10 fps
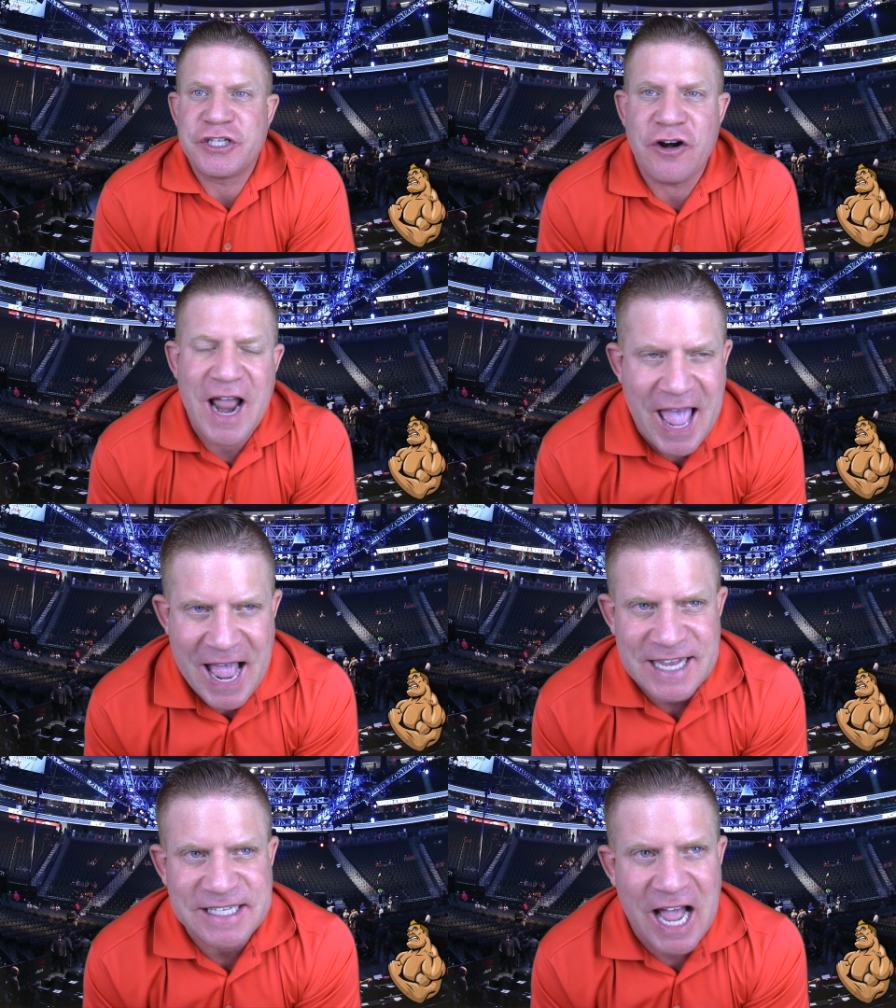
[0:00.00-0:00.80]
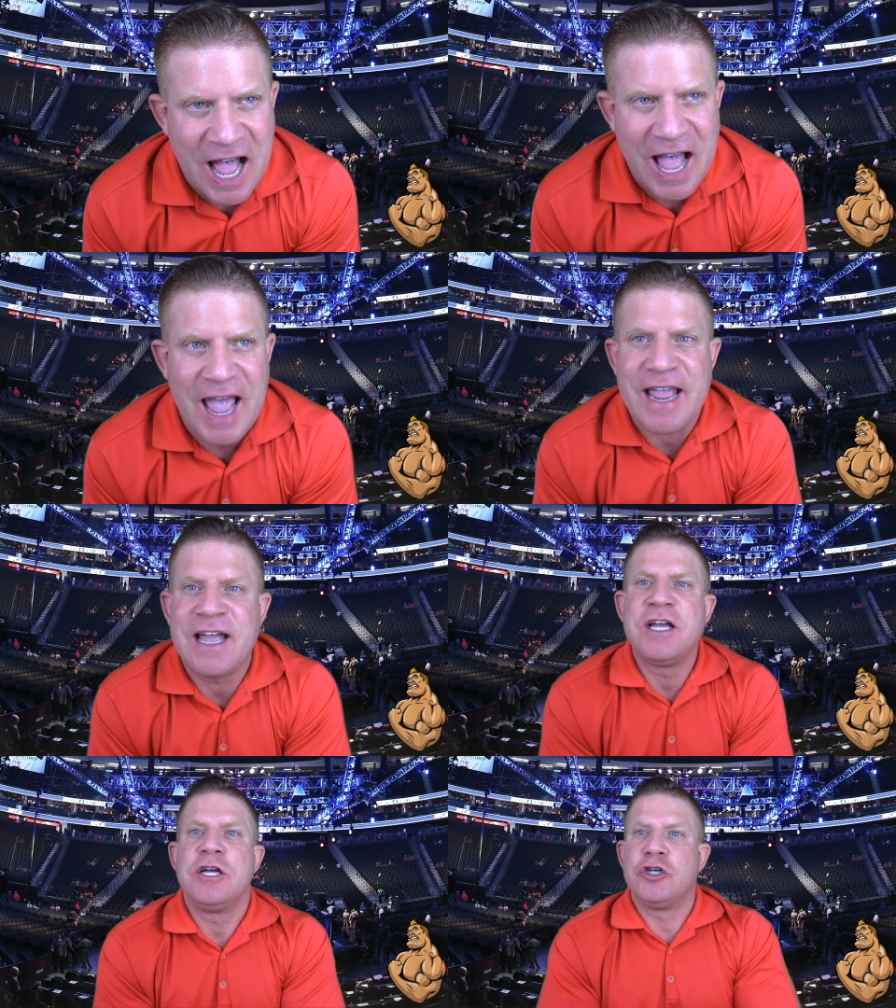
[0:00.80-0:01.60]
year, as
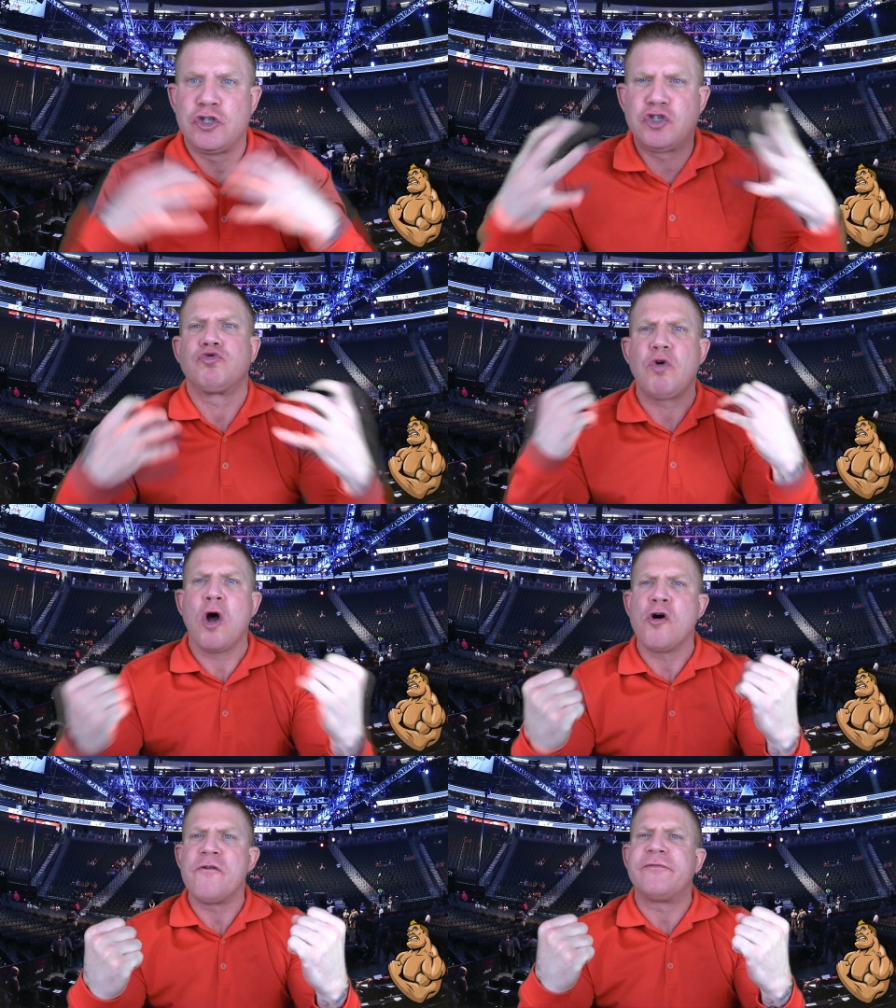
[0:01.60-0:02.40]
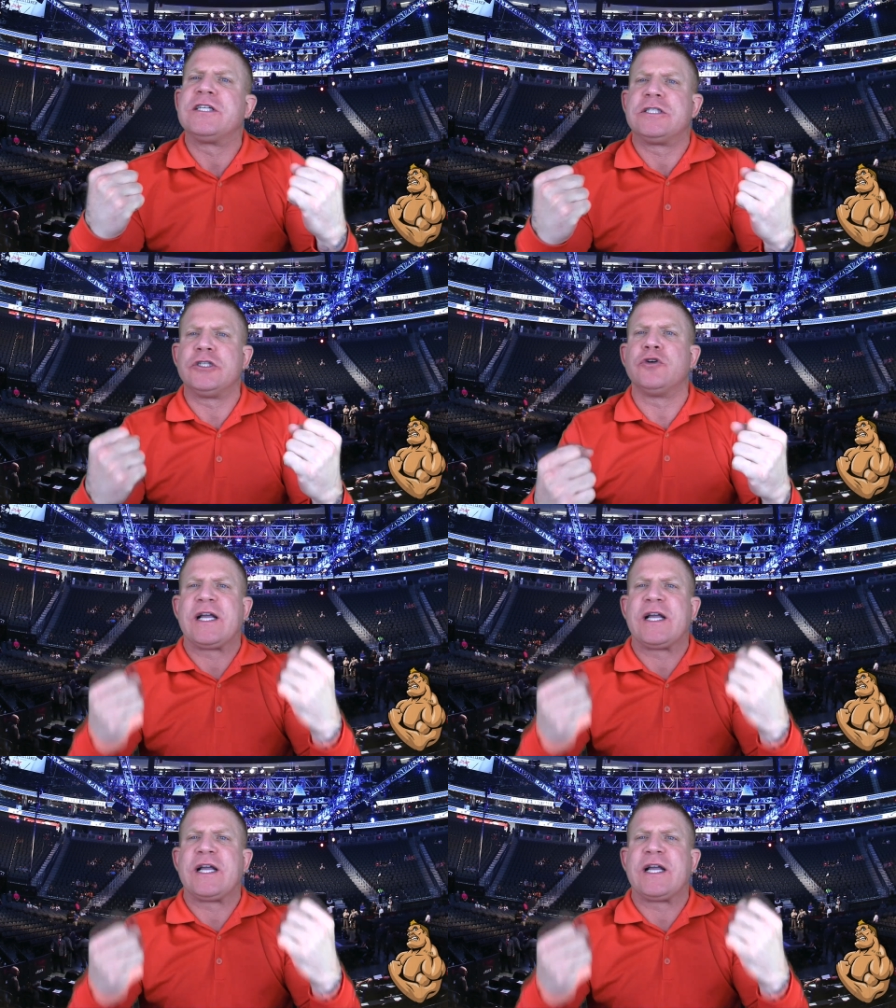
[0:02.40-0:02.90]
I drove to do.